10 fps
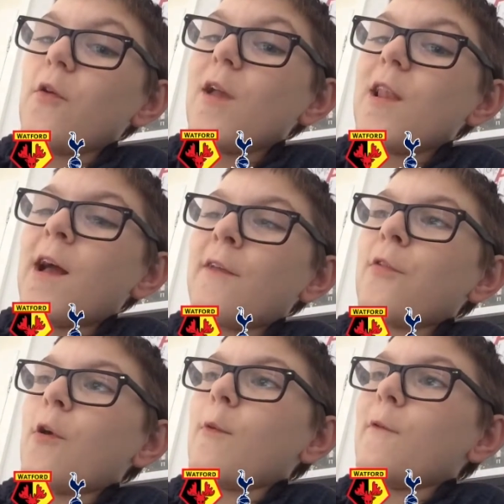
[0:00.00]
New Year last
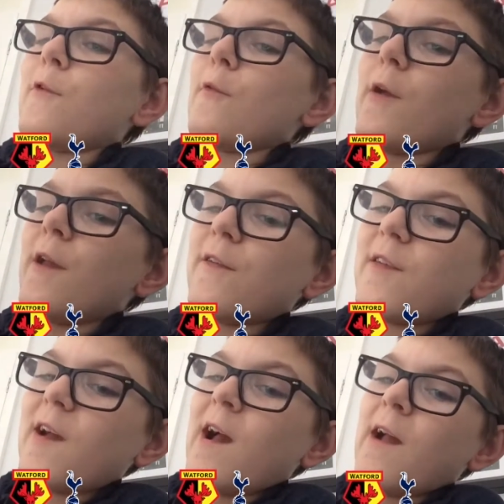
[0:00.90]
night with
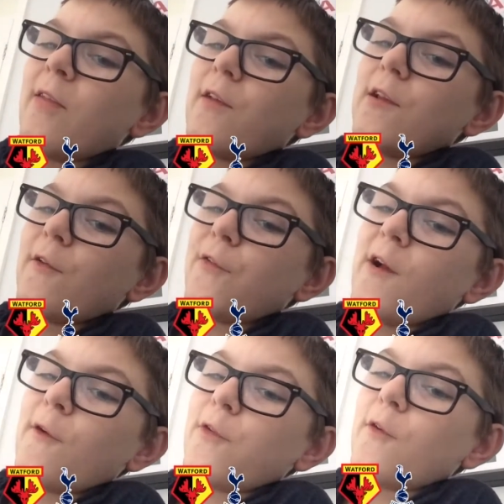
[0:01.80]
Lloris and Lo
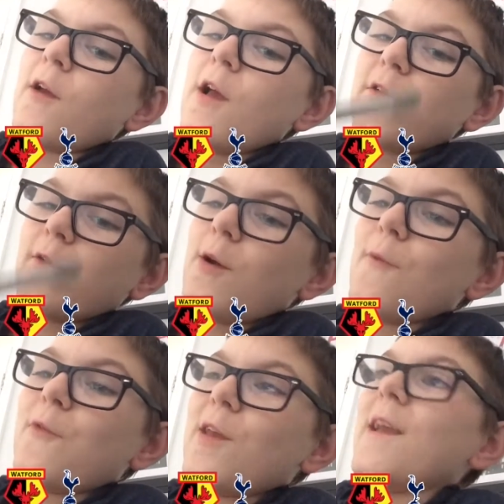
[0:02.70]
Celso. So
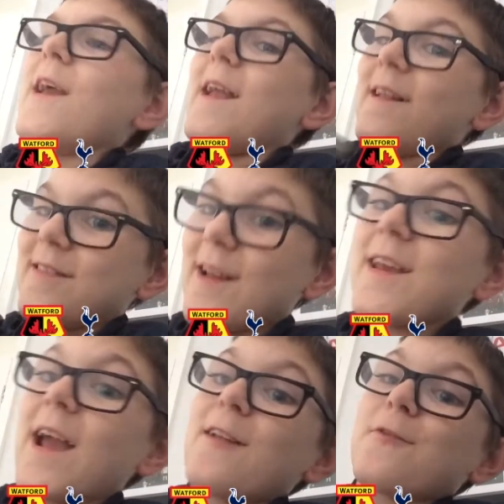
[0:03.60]
hopefully he
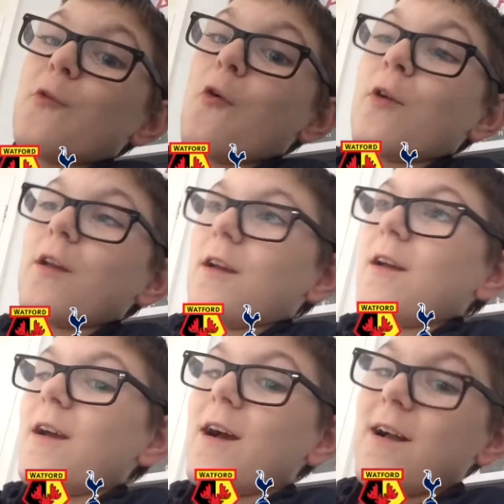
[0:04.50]
didn't get drunk.
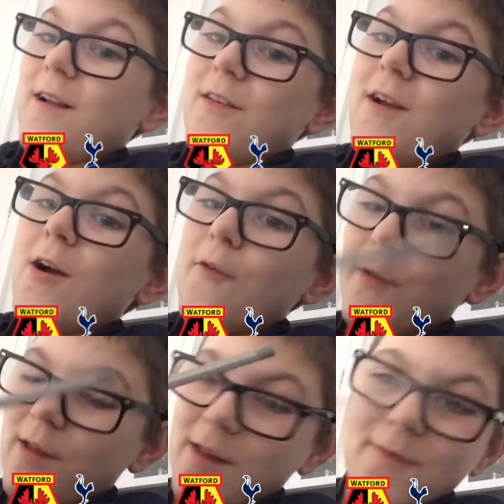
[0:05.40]
And yeah,
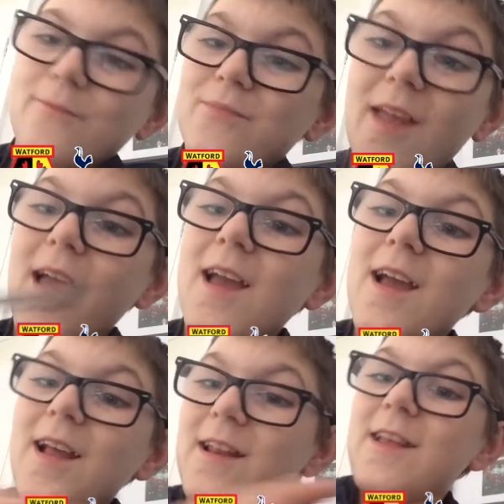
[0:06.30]
hopefully,
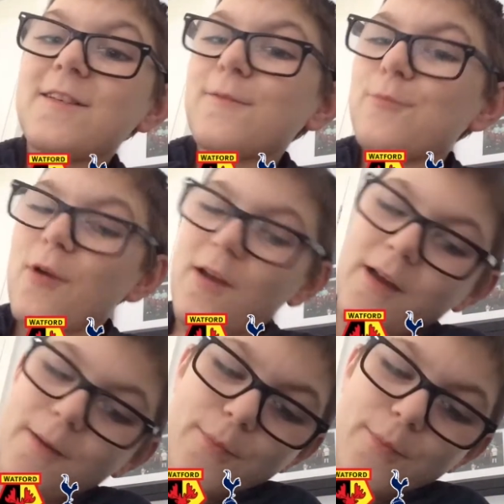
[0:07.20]
let's just pray that.